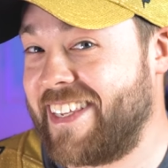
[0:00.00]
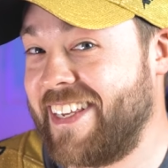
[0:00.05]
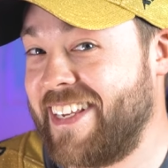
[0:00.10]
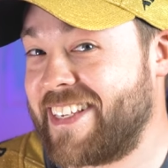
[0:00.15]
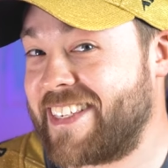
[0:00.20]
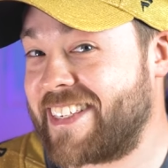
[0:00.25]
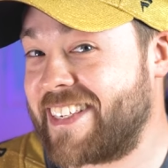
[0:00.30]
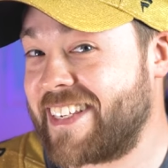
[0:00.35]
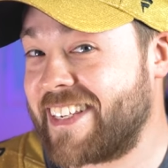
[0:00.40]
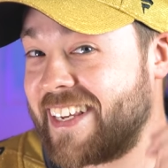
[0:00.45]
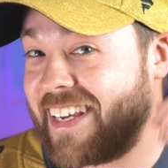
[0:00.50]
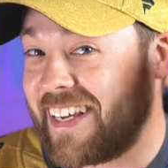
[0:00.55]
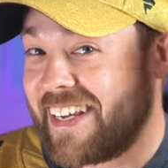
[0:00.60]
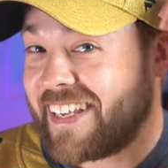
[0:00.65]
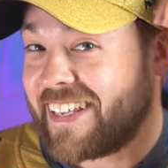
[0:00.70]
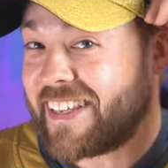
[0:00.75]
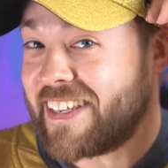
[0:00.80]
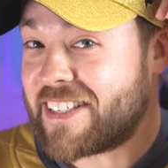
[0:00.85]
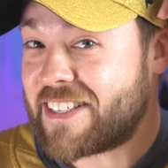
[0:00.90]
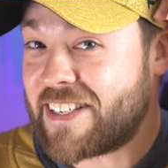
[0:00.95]
This
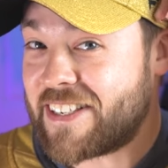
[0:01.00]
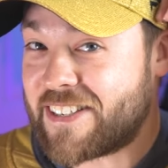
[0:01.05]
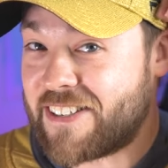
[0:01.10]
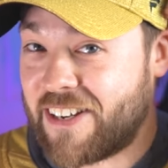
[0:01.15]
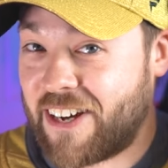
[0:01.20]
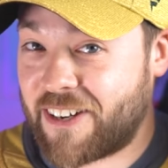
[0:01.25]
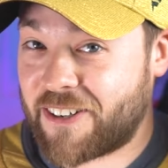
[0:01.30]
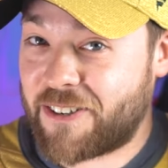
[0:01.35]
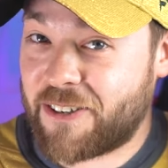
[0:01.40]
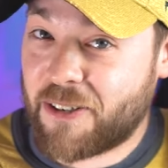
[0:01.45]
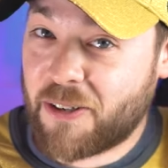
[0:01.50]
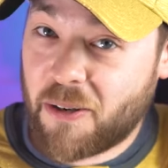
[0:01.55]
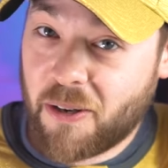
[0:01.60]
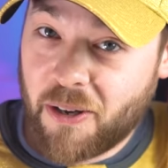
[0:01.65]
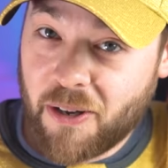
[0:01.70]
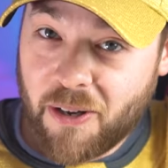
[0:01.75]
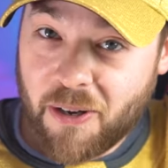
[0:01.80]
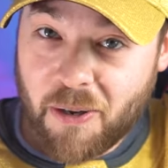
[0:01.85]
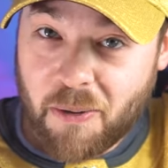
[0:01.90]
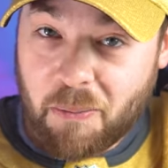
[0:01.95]
is not good.
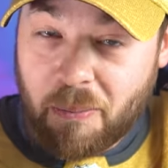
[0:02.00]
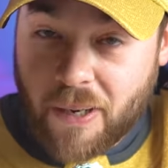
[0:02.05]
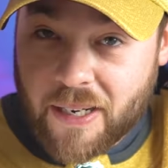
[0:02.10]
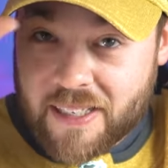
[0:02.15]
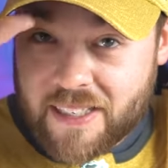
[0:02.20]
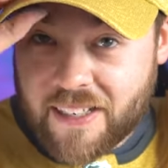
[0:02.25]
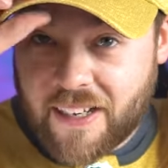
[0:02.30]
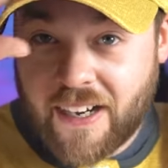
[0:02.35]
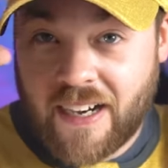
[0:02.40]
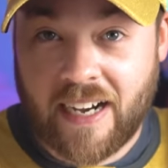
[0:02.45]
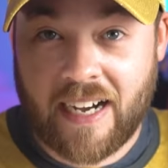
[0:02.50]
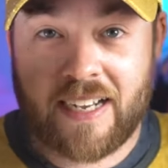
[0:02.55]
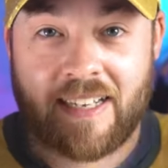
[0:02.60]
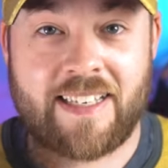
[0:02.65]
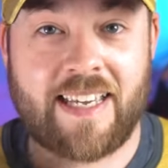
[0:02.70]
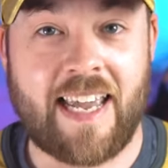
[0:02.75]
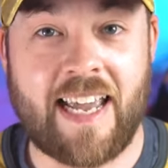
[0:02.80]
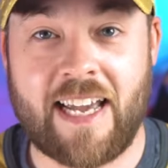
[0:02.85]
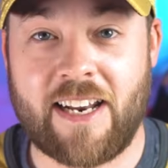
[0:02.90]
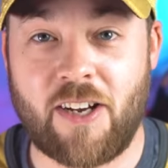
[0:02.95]
But I
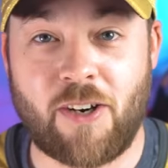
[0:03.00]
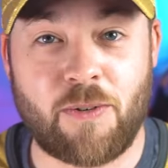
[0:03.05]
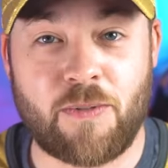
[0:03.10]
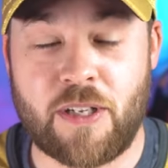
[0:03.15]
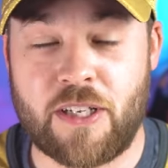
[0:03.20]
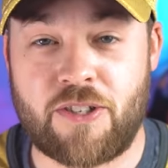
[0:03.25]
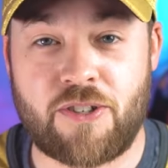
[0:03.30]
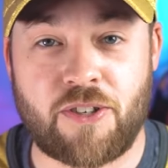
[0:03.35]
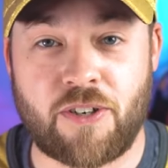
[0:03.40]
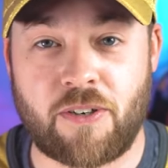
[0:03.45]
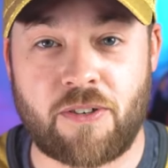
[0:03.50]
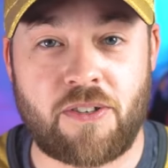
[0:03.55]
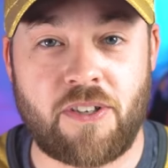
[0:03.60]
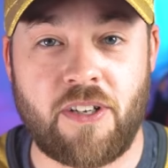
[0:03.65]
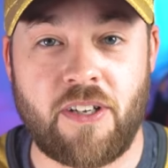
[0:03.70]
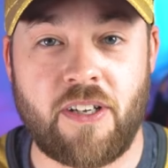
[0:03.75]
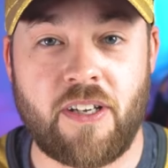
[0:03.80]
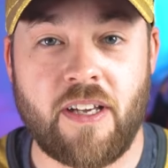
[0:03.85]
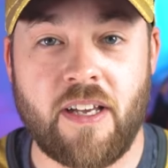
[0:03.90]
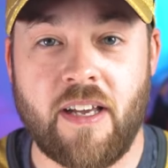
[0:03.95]
can't own this
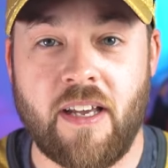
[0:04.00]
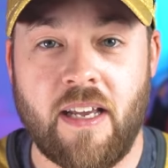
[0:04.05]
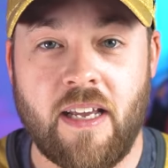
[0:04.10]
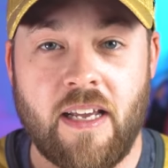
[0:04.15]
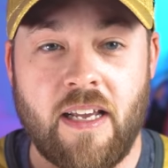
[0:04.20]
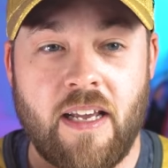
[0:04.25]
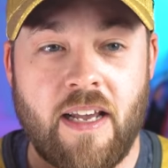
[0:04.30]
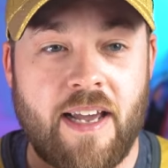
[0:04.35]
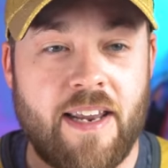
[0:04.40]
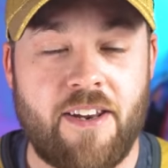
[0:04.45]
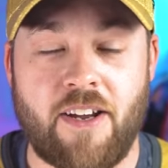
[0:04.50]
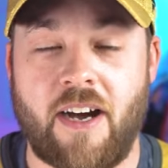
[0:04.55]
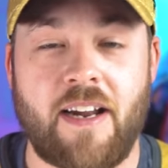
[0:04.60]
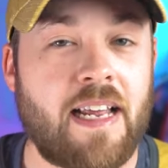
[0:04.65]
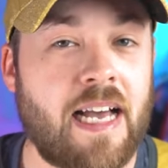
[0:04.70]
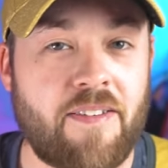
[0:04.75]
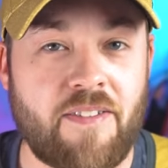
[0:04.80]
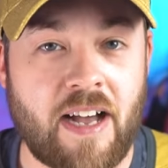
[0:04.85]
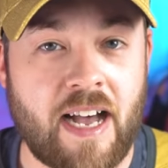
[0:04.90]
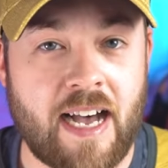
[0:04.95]
jersey and not
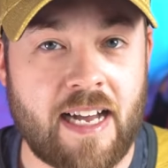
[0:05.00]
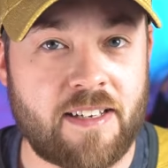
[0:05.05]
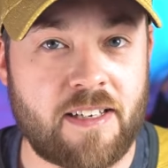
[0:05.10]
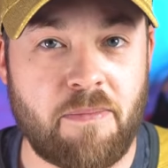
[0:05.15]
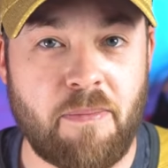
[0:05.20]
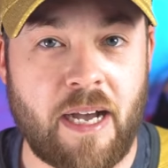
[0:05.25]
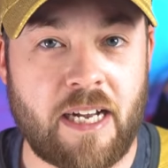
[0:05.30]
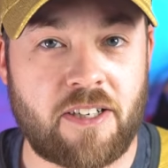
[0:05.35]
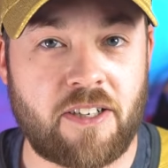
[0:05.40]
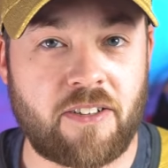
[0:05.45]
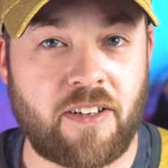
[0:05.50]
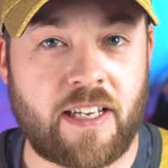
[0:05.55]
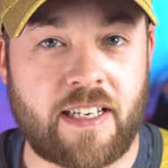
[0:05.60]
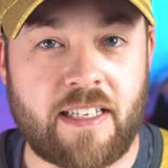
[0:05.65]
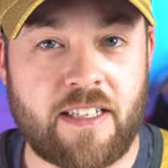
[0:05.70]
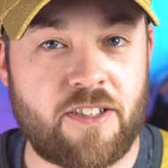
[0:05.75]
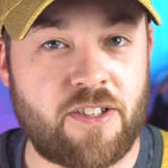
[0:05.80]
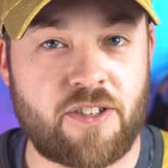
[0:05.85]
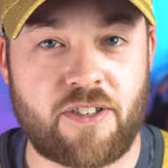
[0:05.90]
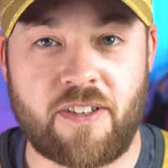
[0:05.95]
have a hat to match it.
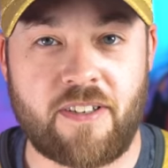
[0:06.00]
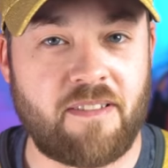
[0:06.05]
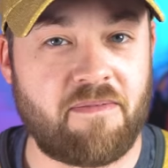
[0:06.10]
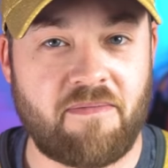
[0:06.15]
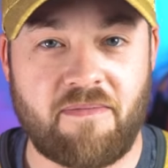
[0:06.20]
Like, it's...